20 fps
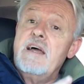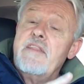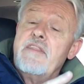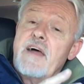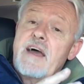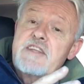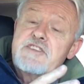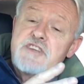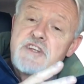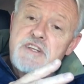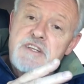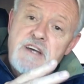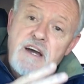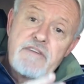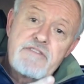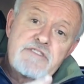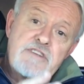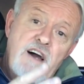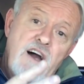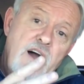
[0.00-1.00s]
That's
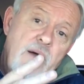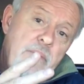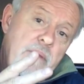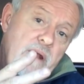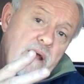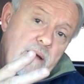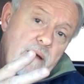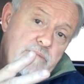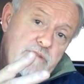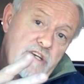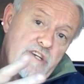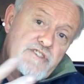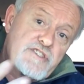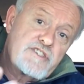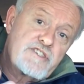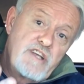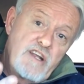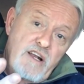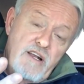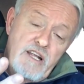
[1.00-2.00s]
enough time that I'm just
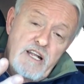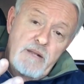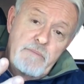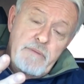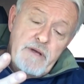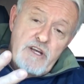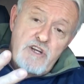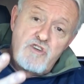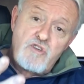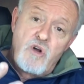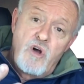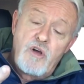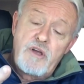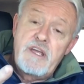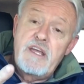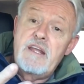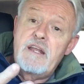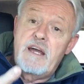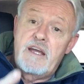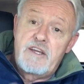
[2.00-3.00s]
still a little bit
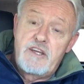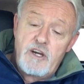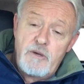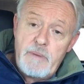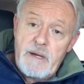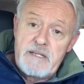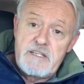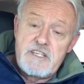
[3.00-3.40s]
groggy and I can go back